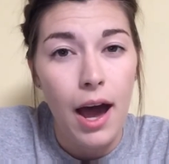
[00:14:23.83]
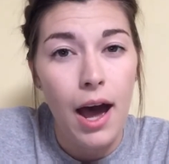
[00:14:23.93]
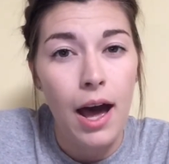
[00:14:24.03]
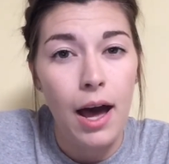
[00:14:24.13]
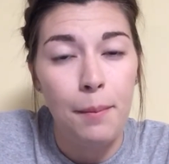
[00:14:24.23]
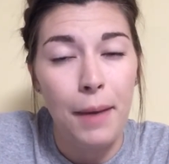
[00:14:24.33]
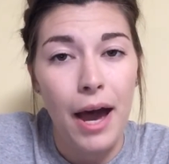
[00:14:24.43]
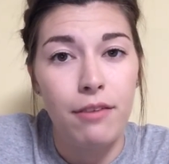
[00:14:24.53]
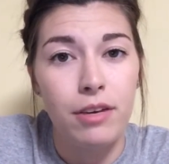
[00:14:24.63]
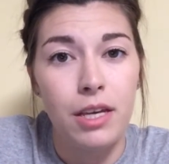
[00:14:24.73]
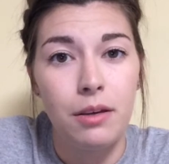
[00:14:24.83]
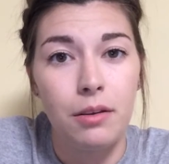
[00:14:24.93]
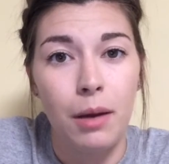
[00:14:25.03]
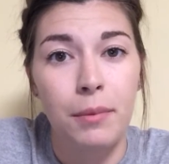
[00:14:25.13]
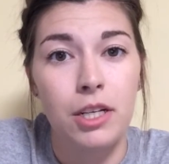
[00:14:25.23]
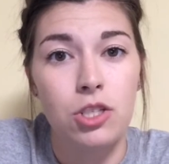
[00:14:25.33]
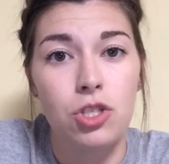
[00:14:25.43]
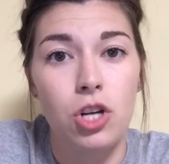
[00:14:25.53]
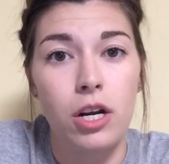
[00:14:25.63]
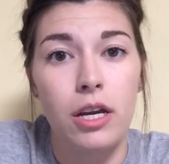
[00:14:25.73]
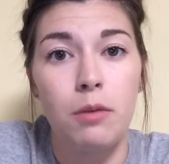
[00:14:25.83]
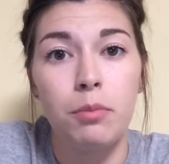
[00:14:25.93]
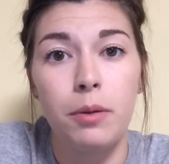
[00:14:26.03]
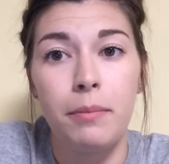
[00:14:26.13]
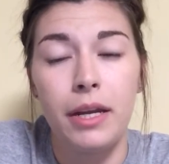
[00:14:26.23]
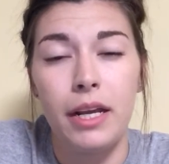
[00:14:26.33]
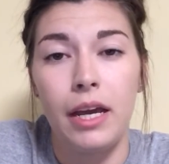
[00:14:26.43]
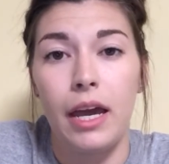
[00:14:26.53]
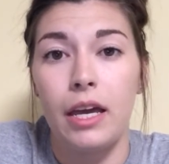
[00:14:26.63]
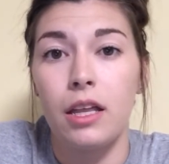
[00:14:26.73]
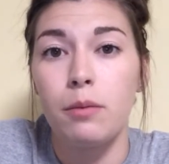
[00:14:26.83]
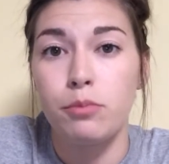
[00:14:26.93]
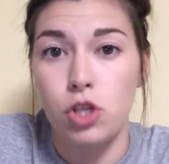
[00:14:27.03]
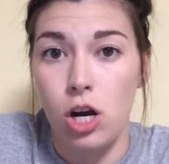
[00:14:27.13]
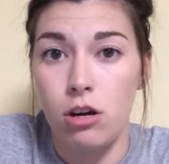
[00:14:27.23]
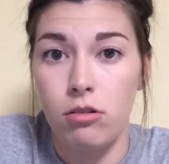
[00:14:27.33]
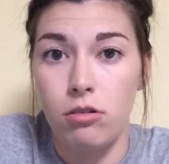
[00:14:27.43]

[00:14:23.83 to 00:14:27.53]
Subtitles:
I'm going to start implementing a clip chart.